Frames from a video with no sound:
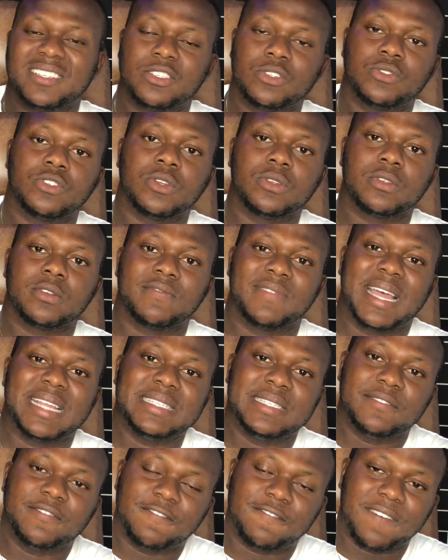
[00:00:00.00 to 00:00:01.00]
a result of that,
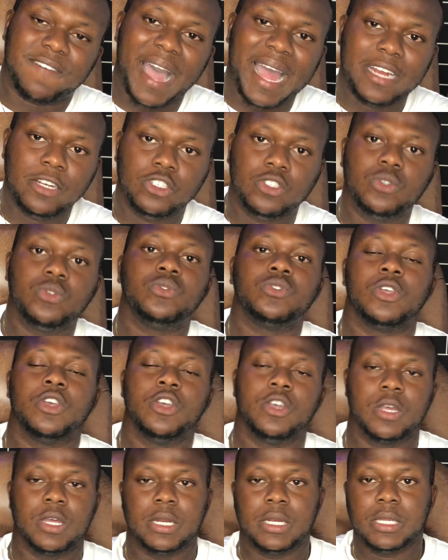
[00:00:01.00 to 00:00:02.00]
devalues
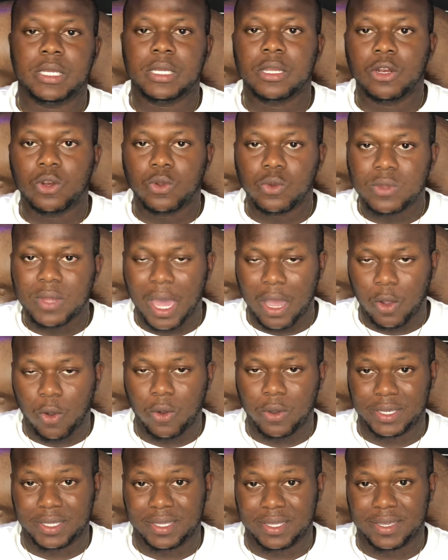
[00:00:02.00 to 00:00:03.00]
the Luna
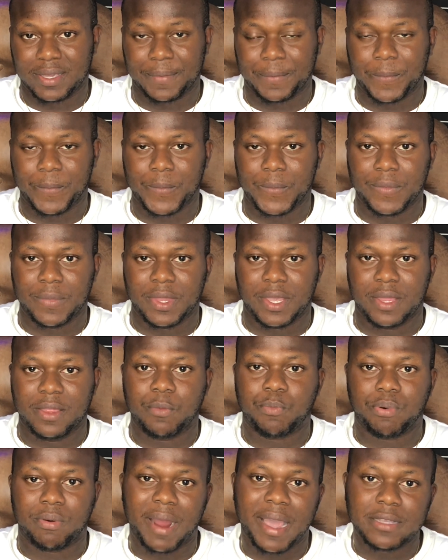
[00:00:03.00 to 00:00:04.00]
coin, the
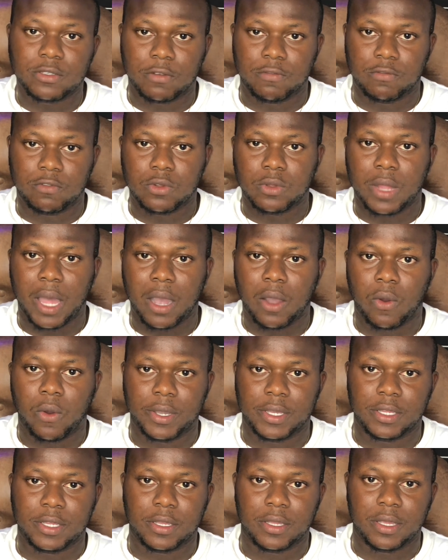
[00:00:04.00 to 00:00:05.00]
price of Luna coin.
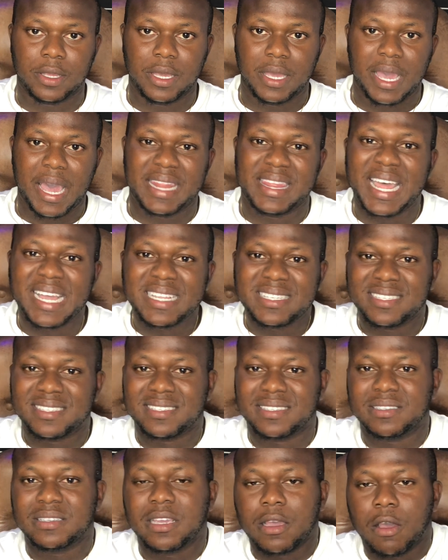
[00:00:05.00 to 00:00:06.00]
And that is
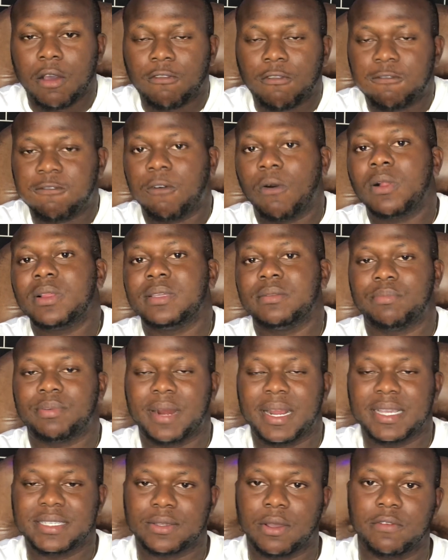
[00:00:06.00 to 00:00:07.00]
the fall in
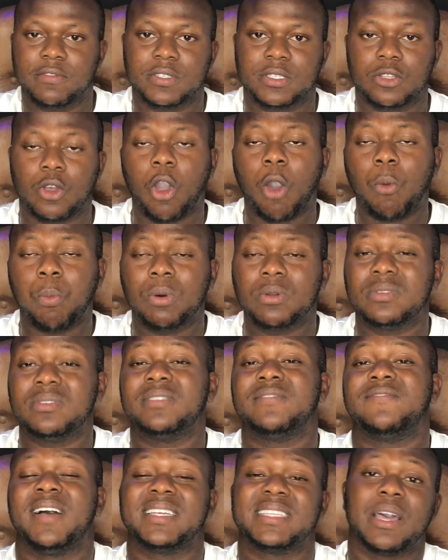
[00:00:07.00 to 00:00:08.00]
price that we've seen, coupled with the
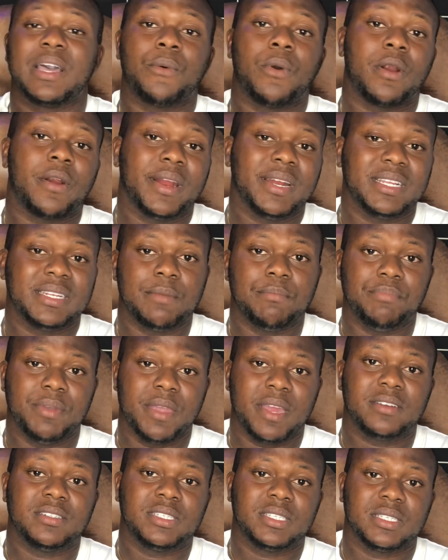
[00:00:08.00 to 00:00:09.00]
fact that we're already in a
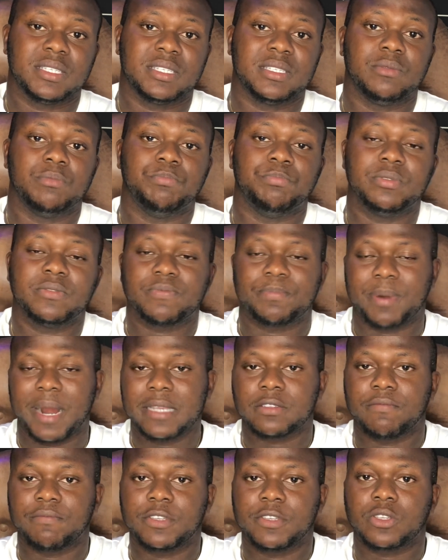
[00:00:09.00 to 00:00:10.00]
bearish season. The price
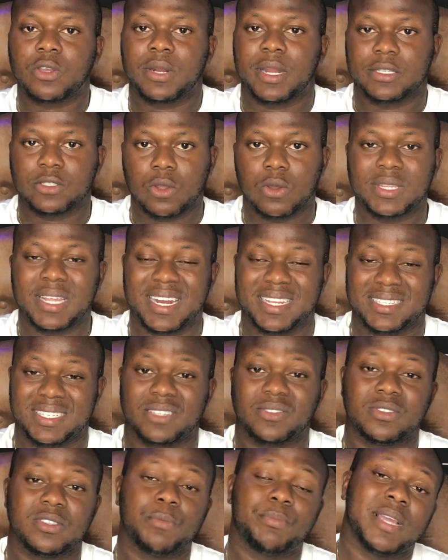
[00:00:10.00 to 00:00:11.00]
of Bitcoin has gone down. As of
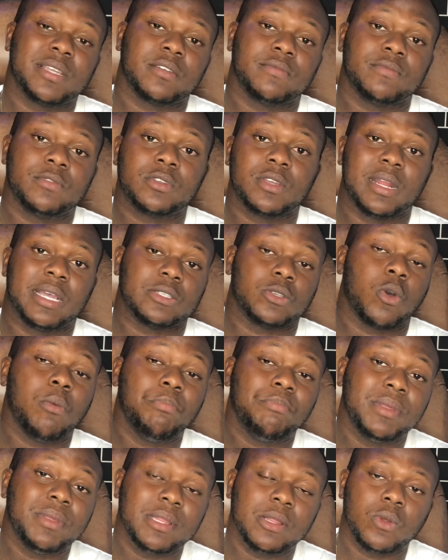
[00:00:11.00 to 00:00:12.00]
today, the price of Bitcoin has gone
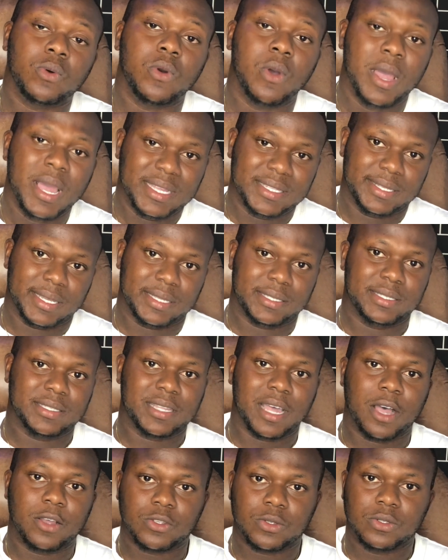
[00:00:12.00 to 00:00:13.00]
below
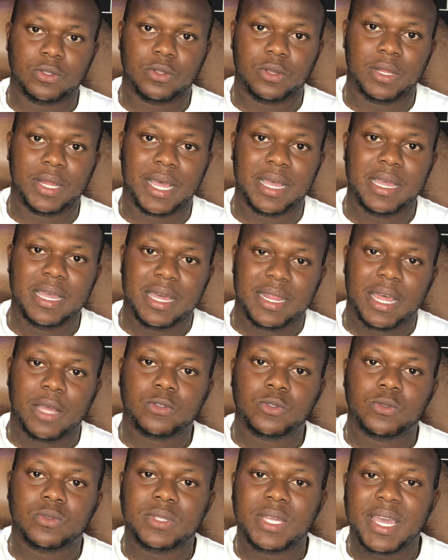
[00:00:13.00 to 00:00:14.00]
$30,000. Now
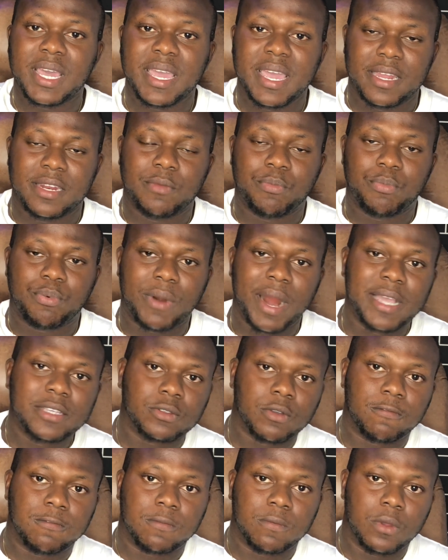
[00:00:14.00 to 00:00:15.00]
today, the price
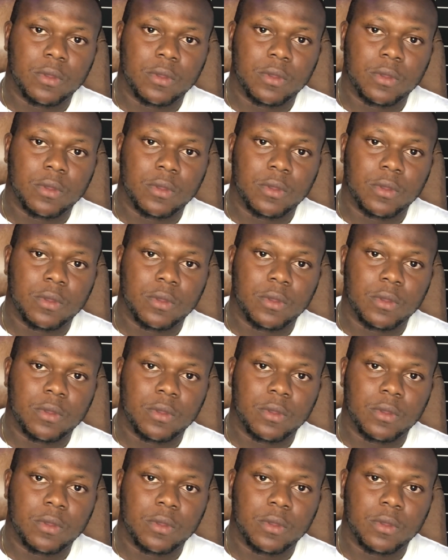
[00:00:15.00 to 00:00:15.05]
of